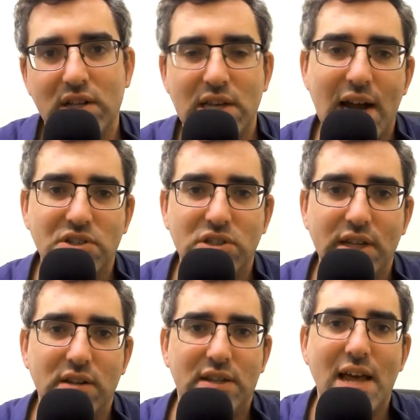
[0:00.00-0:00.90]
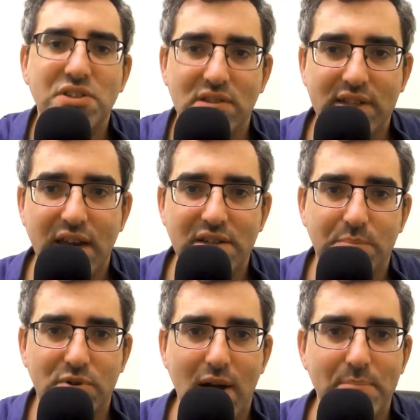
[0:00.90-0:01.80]
to actually legislate a
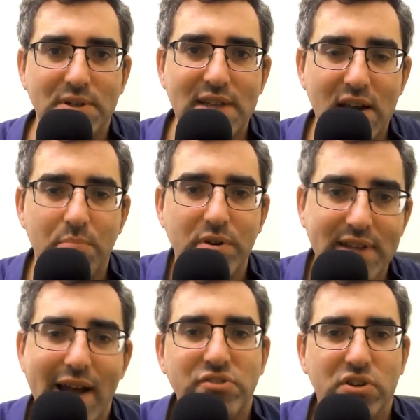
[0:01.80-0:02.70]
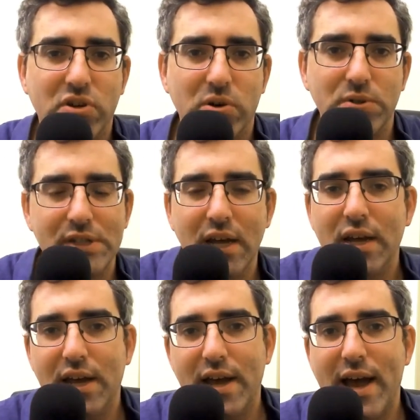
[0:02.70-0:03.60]
proper tenant protection code
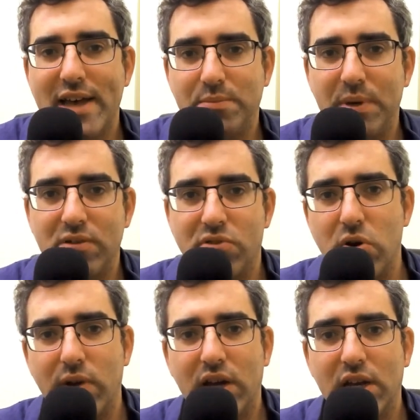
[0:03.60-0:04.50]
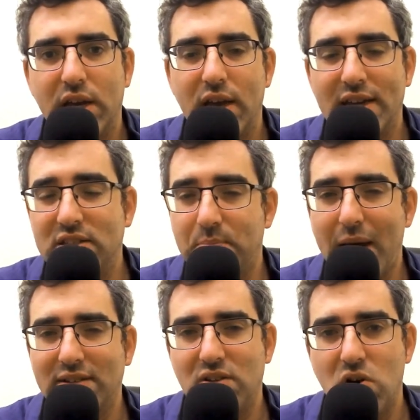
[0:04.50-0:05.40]
has been growing. And I
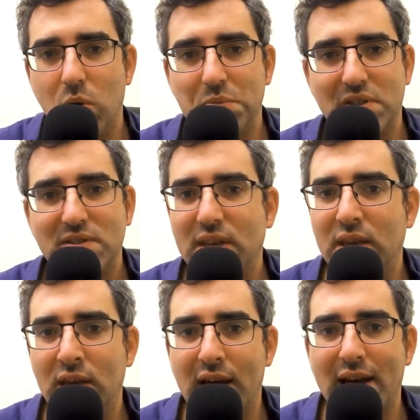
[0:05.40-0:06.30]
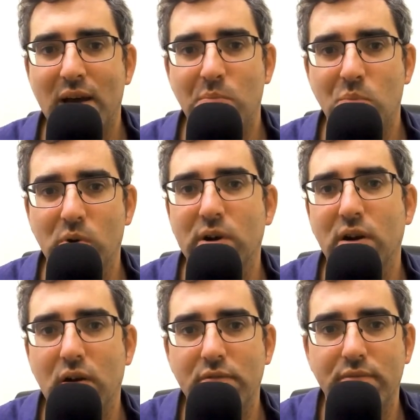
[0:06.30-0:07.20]
expect and hope to see
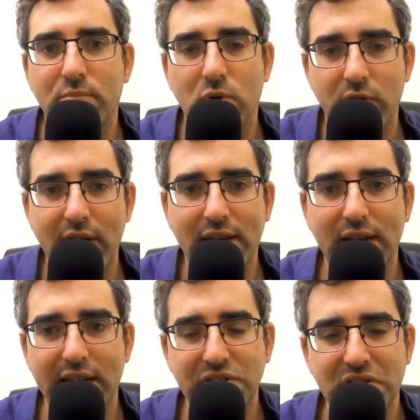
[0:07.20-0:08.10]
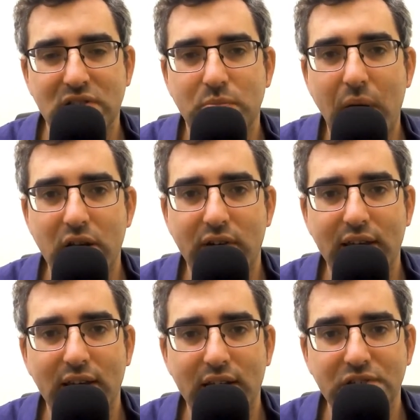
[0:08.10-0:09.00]
more regulations, better
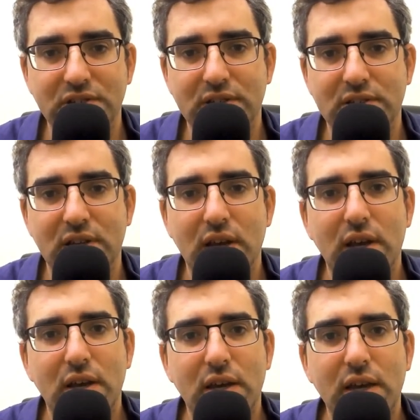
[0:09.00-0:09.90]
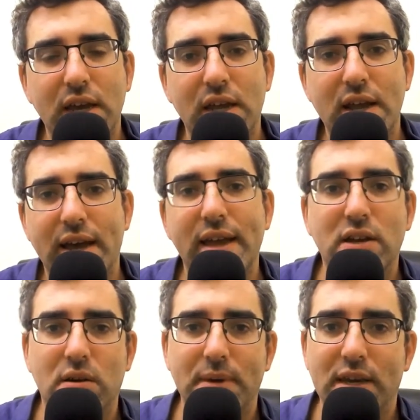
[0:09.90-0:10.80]
regulations in
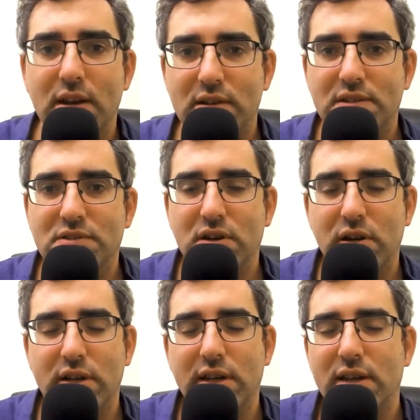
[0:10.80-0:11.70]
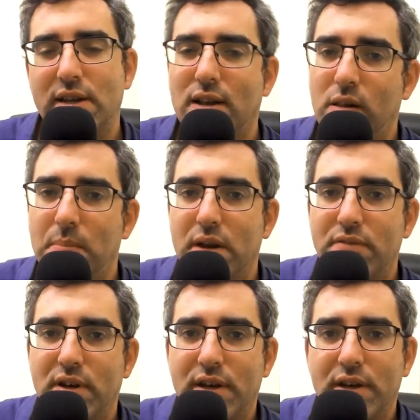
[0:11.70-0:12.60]
coming years. It's currently a little bit
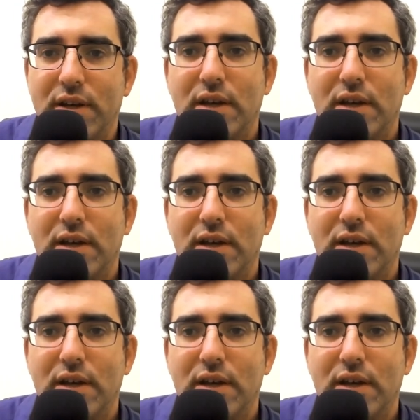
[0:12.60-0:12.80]
of a